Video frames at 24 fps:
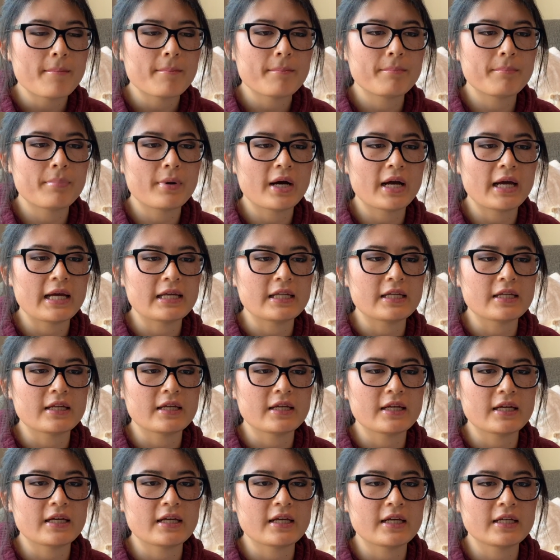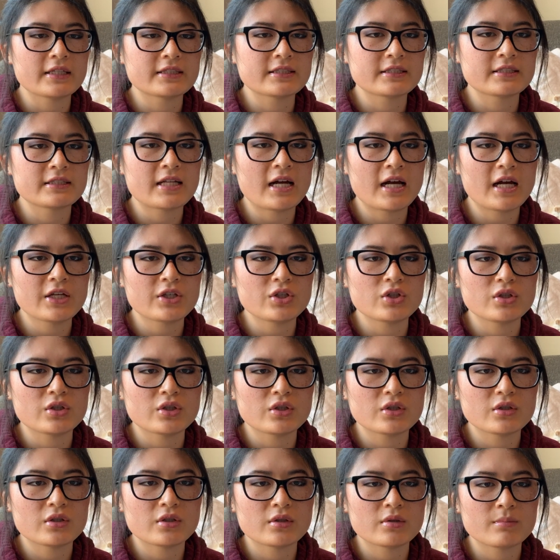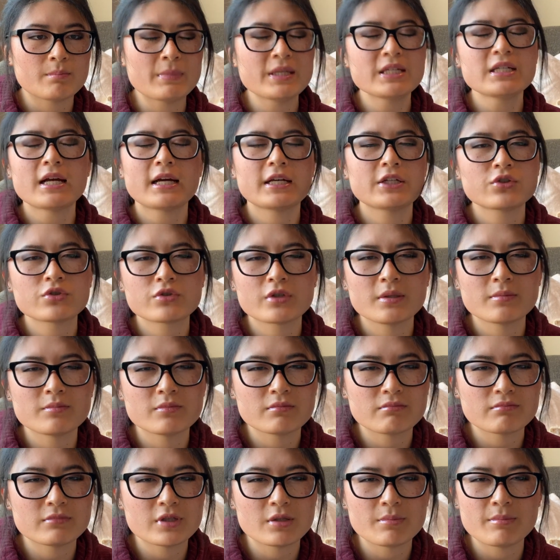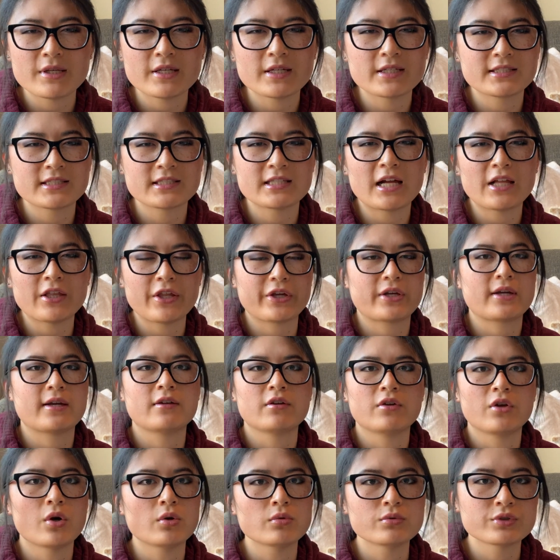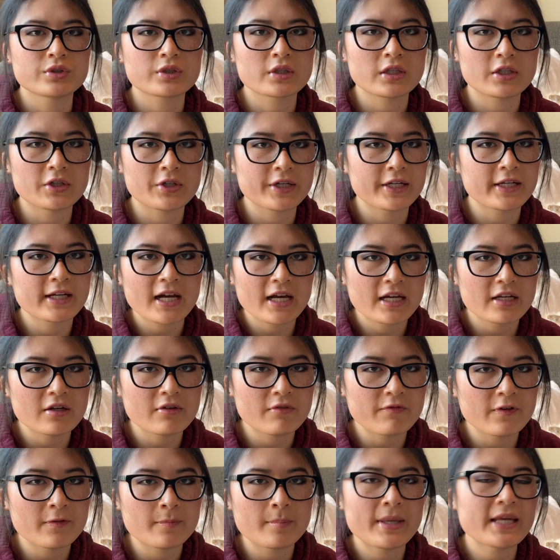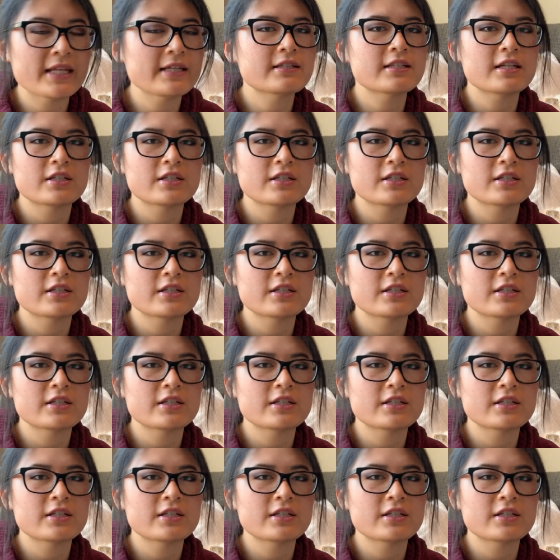but it's not, mint ice cream to me, it's not like a nose clearing kind of a mint.